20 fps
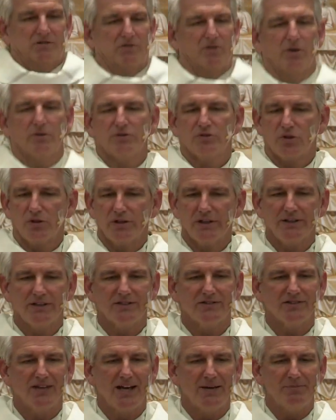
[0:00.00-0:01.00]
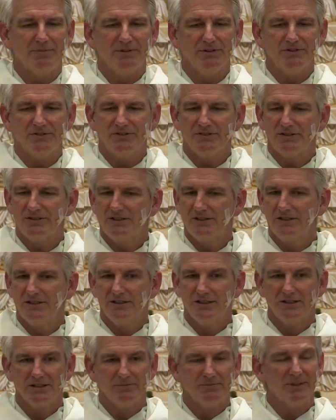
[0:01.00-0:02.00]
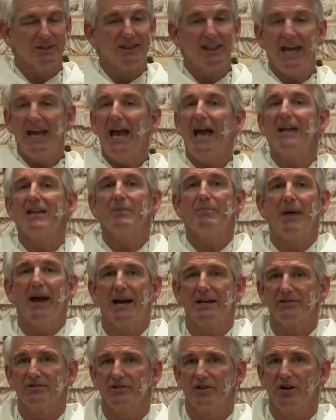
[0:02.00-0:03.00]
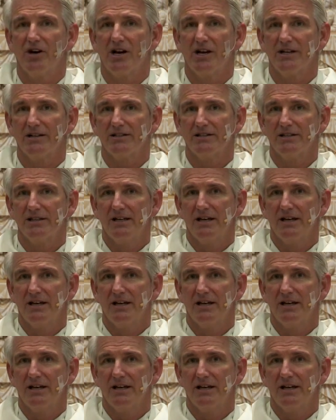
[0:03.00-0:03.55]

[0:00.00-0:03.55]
those early disciples, but they had to pass it on.